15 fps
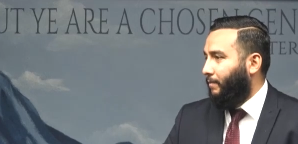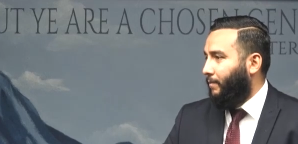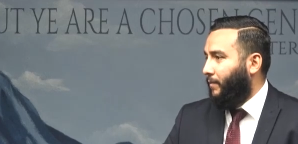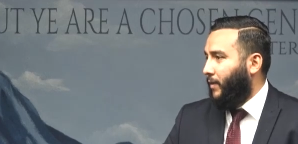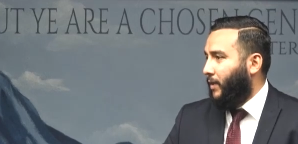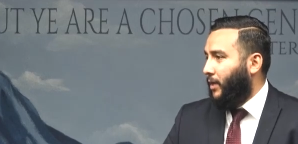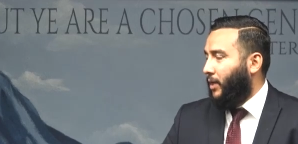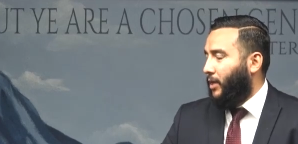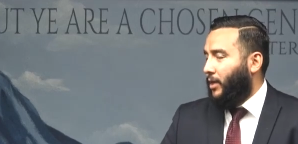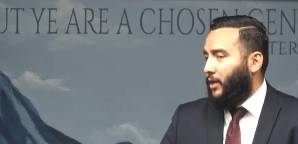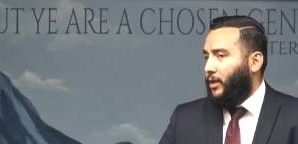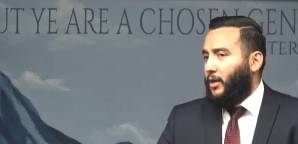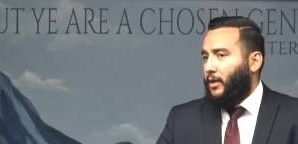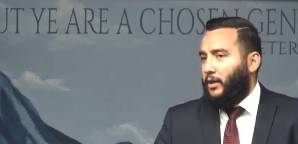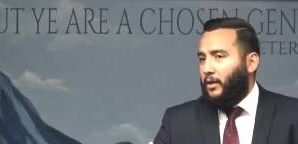
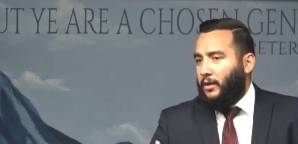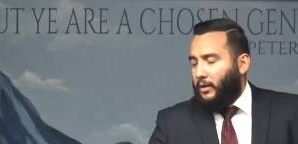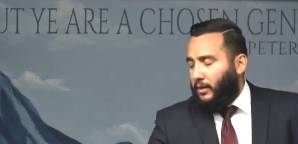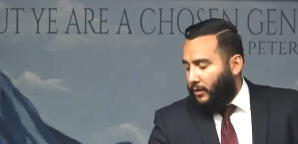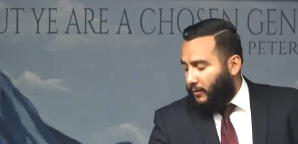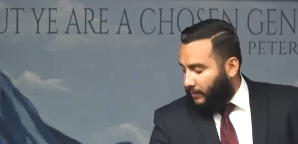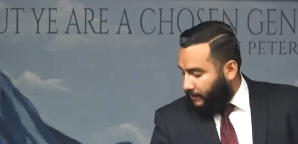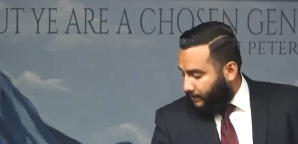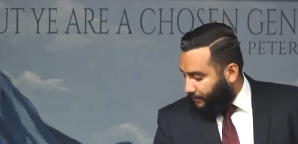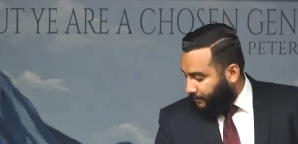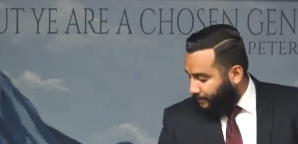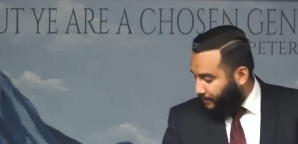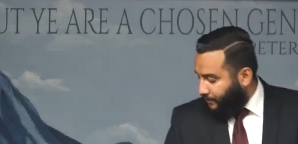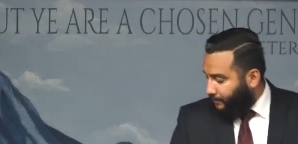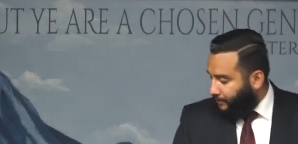
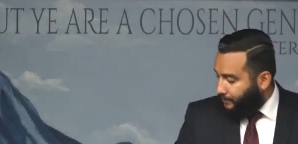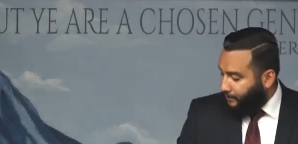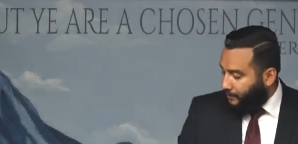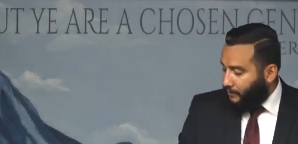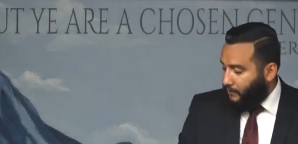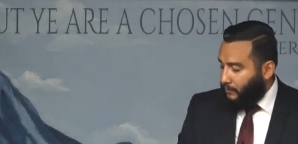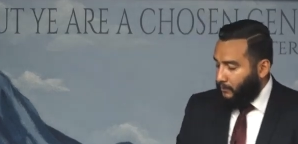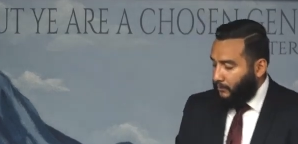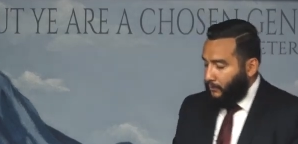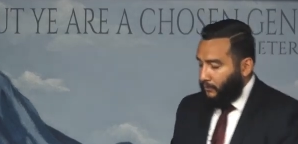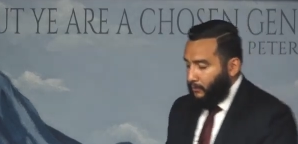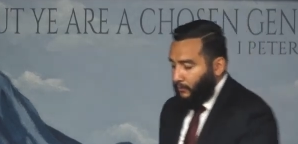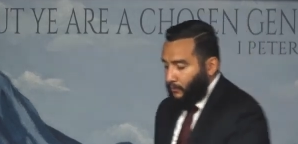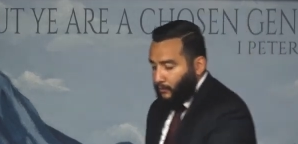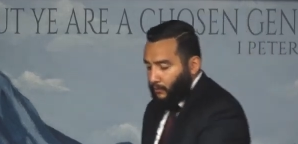
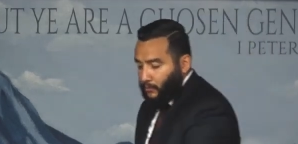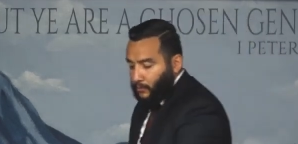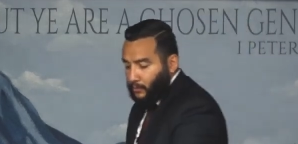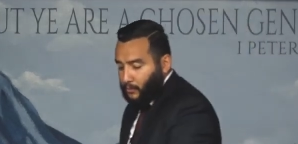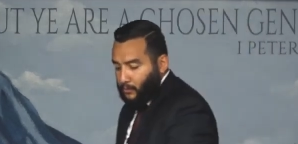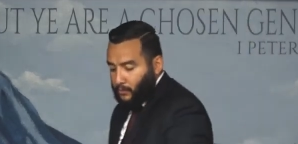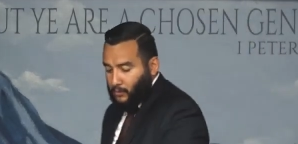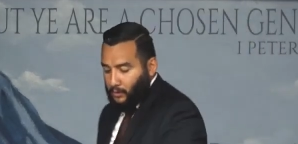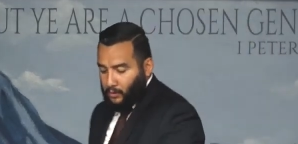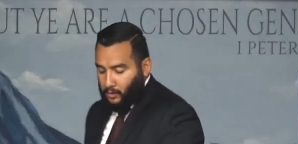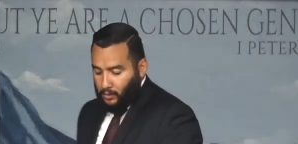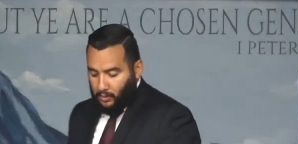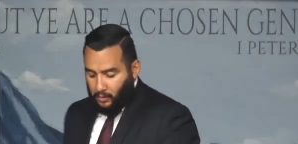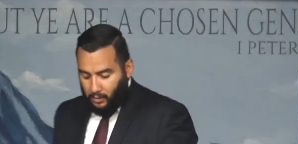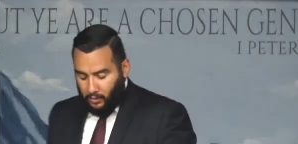
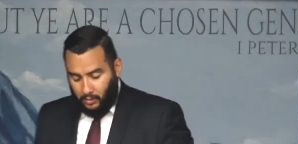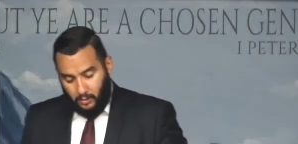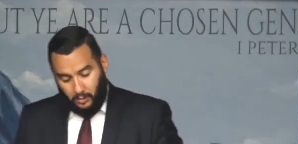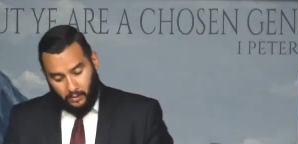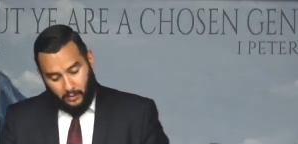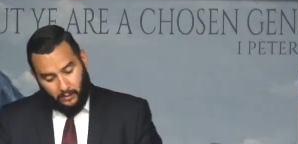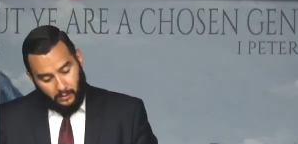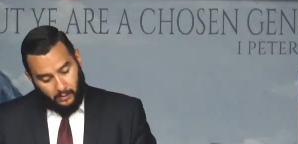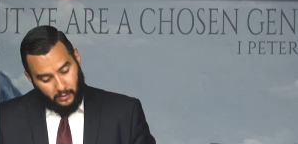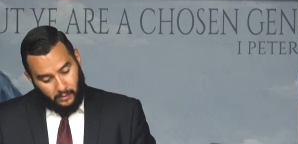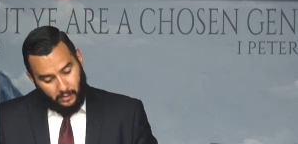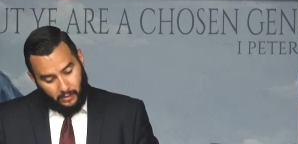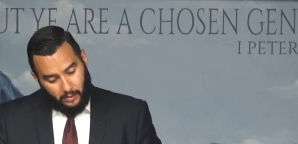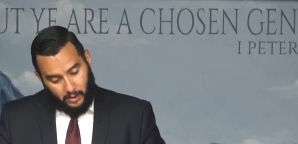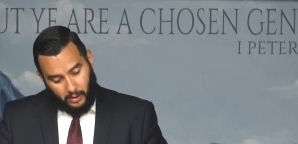
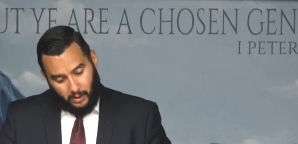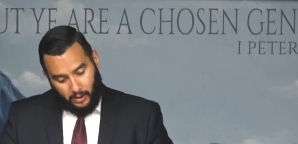Nobody speaks.